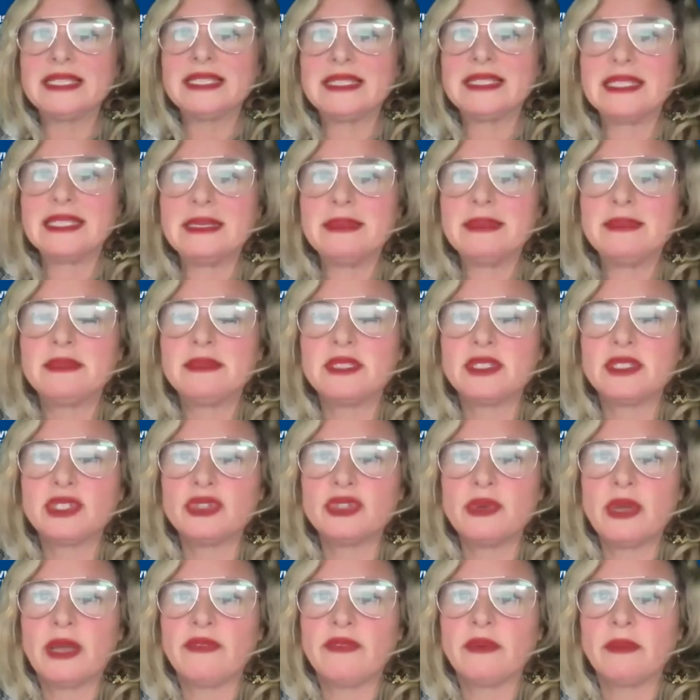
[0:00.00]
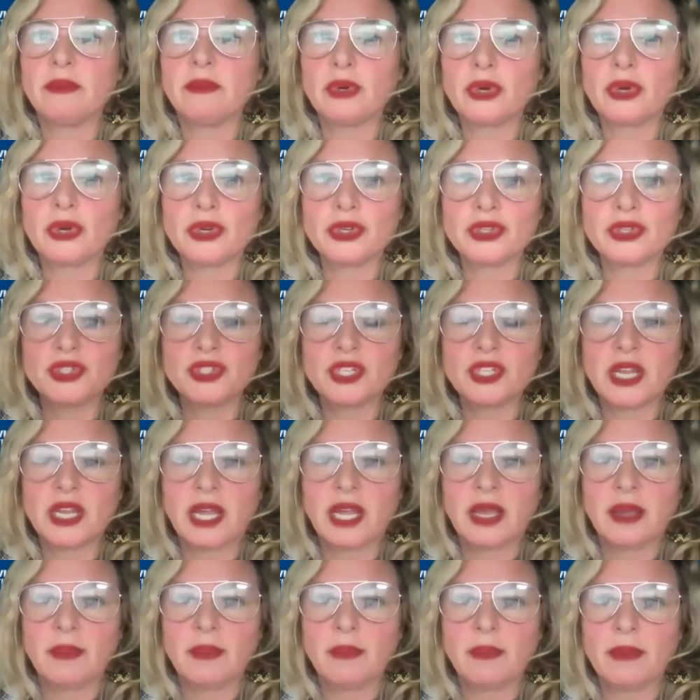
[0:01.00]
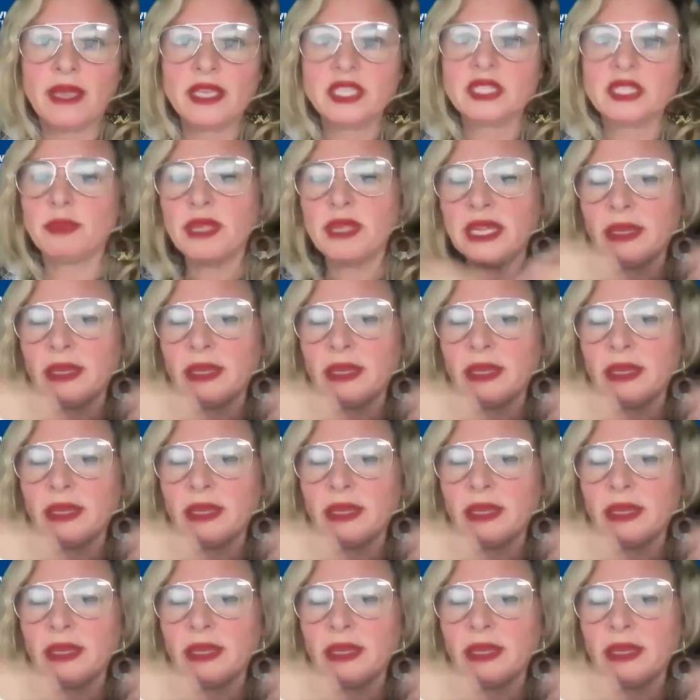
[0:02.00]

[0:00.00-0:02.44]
seems to have emerged as